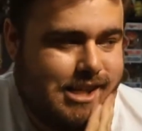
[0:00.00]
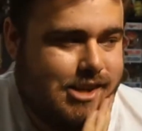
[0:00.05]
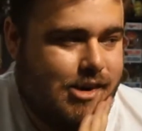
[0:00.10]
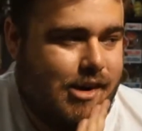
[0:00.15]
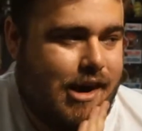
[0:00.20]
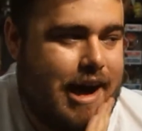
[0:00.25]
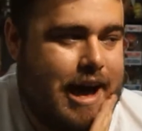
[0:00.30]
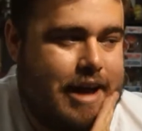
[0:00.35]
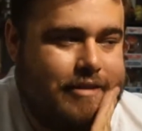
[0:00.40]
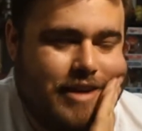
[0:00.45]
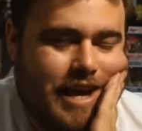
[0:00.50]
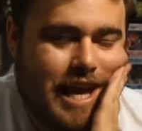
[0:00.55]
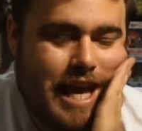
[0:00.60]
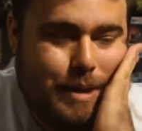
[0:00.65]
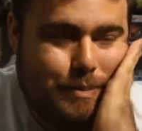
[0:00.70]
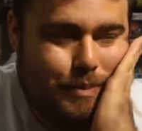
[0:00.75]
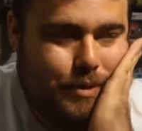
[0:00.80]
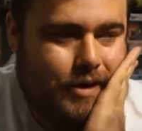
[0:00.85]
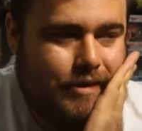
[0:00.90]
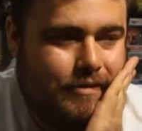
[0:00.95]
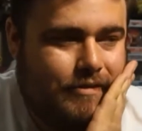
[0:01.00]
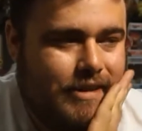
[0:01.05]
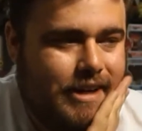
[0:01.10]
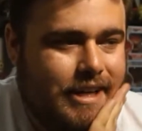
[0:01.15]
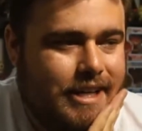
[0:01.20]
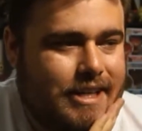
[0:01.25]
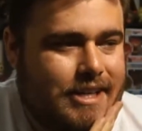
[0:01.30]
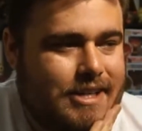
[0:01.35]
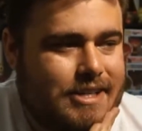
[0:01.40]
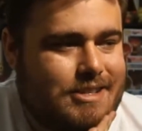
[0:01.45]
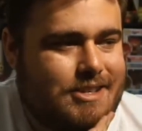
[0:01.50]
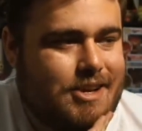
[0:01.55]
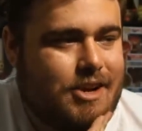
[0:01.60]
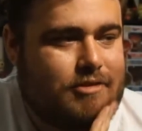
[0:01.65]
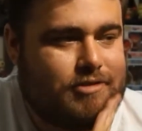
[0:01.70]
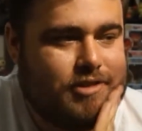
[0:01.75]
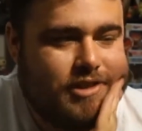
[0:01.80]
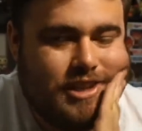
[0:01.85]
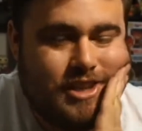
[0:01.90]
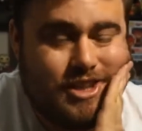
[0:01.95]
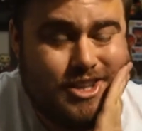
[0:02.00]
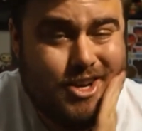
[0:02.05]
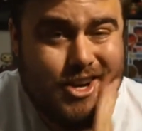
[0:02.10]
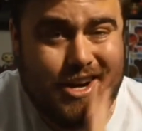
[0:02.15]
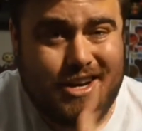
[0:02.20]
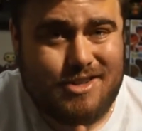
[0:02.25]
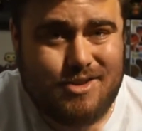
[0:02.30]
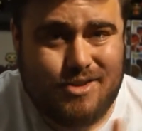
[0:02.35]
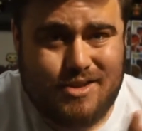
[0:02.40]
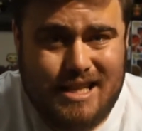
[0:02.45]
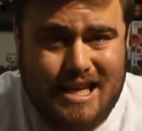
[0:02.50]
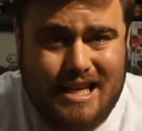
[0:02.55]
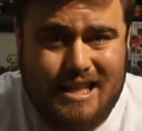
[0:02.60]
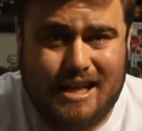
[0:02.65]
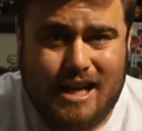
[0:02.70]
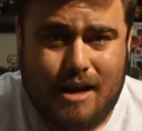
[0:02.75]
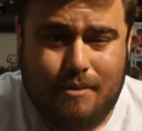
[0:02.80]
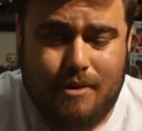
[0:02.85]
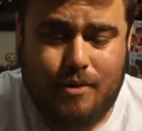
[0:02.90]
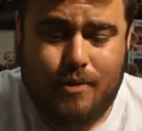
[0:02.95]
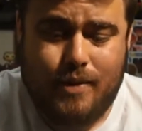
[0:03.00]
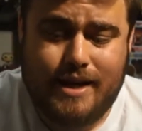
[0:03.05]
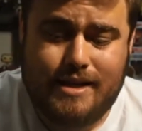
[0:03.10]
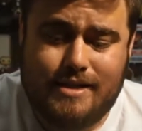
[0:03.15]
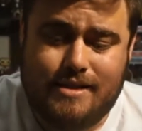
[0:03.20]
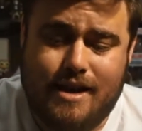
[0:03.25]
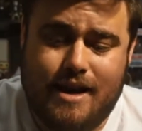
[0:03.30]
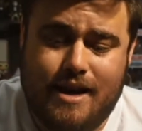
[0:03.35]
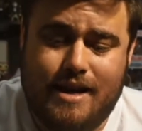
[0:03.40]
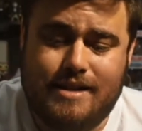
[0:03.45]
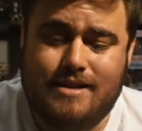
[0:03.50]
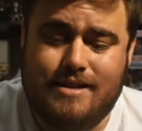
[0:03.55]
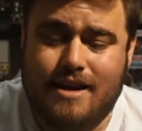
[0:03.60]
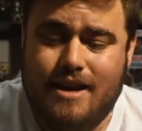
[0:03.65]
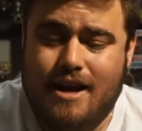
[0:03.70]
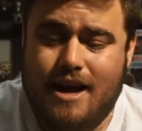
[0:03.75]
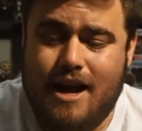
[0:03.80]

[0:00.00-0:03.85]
So I have a heap of videos, hopefully, that you guys will see in the coming weeks, guys.